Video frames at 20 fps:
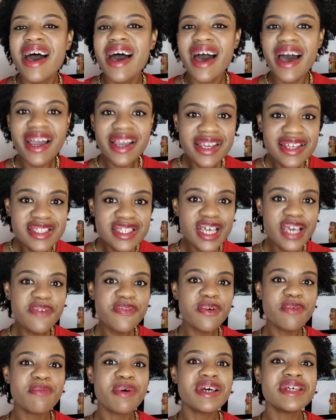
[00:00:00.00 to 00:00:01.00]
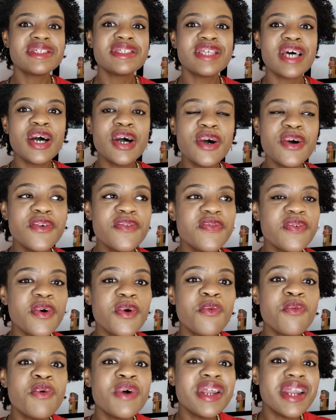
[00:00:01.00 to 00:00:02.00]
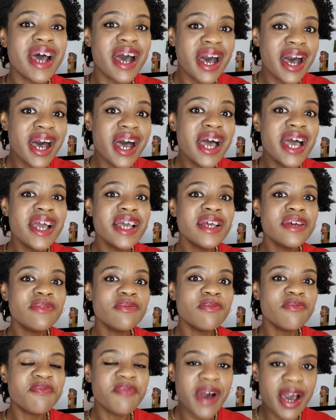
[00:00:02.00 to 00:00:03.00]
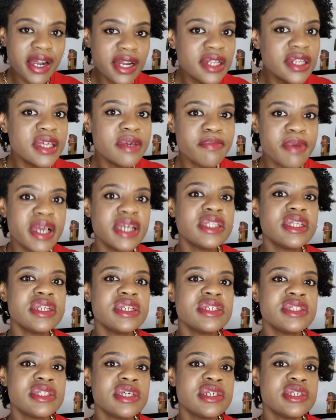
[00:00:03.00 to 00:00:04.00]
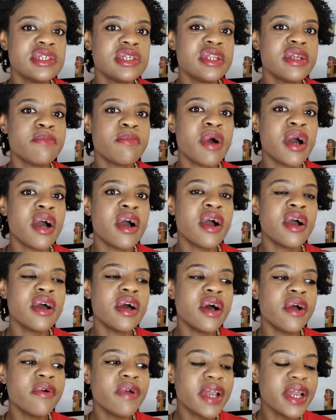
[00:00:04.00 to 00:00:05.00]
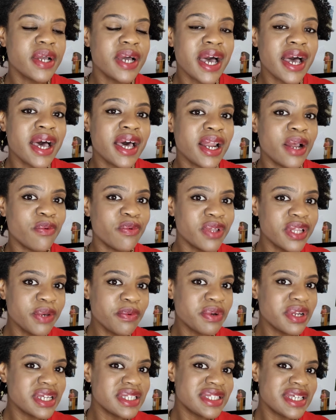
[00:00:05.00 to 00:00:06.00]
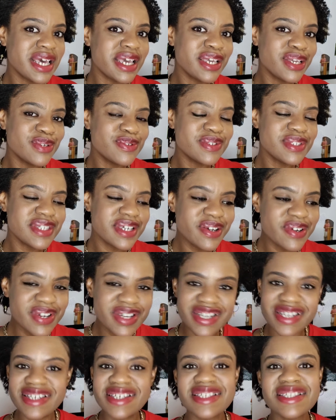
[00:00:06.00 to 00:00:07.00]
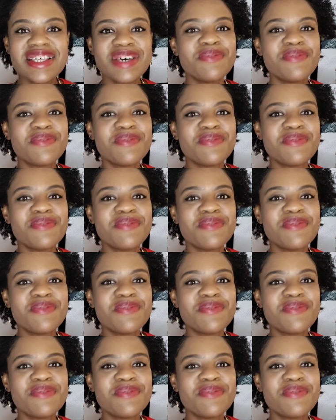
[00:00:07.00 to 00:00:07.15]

I can say for myself, when I finally made the decision in my heart, all right, God, I really want to take you serious.